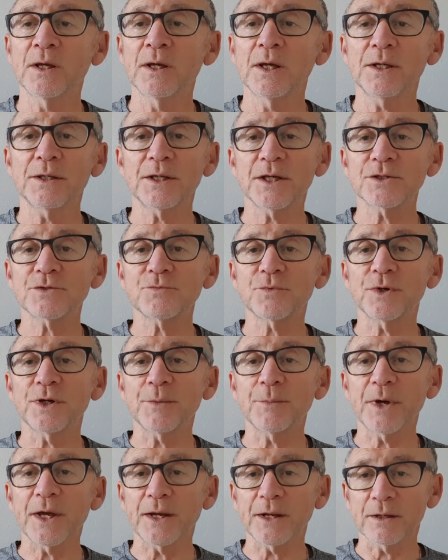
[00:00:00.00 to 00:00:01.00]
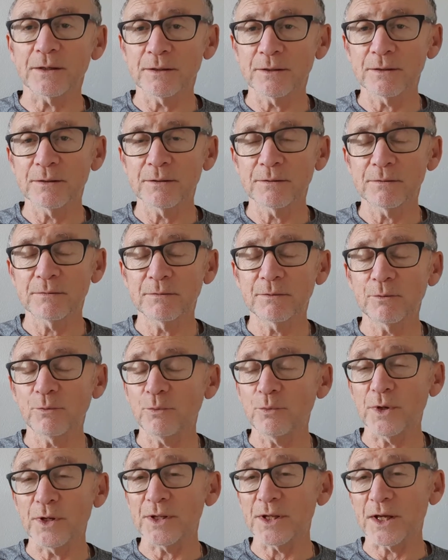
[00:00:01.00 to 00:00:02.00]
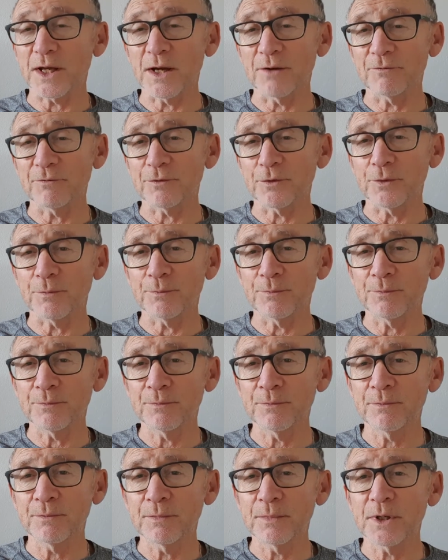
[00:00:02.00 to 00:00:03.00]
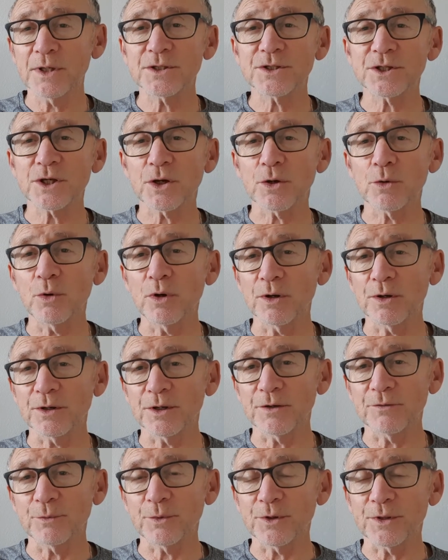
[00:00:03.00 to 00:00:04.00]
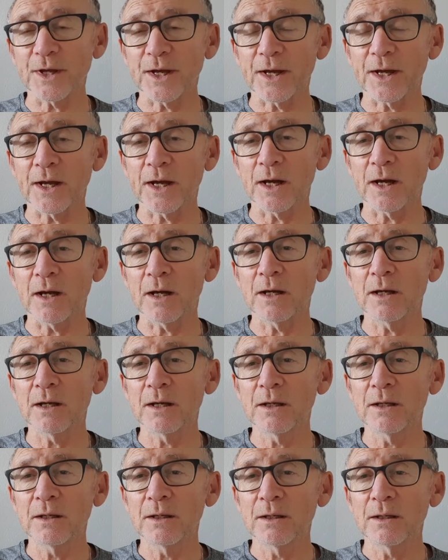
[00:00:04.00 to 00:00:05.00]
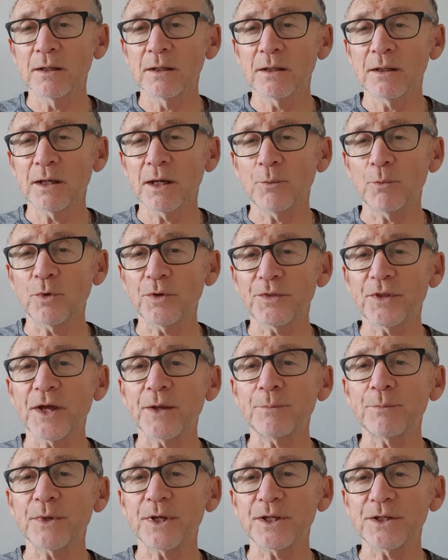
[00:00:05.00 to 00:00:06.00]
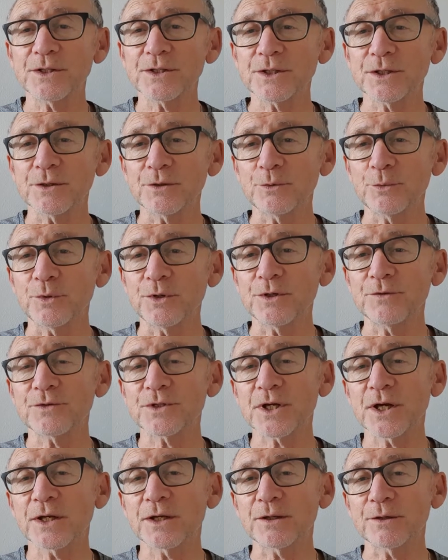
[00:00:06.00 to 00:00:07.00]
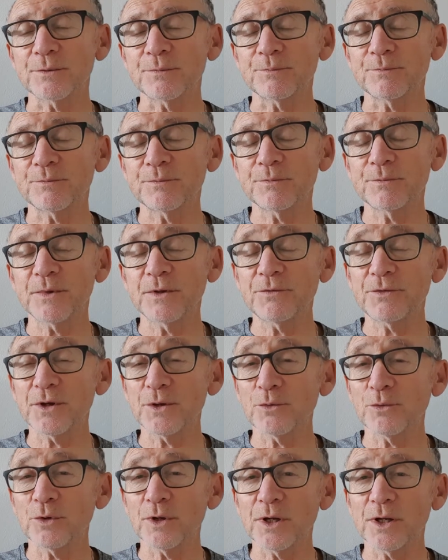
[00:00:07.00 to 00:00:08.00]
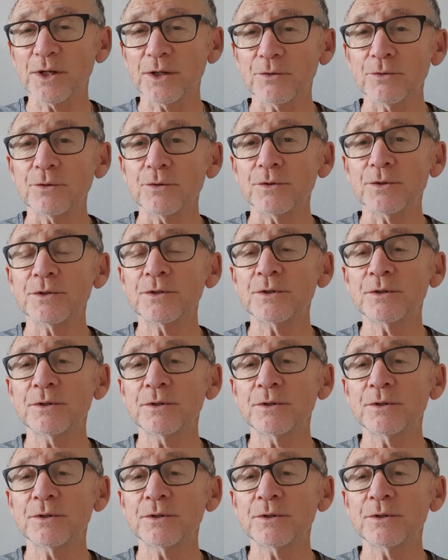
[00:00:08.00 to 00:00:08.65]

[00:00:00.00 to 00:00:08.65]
It doesn't really matter where they come from, it's the quality of what they are and what they mean to you when you've taken them. If they're really good,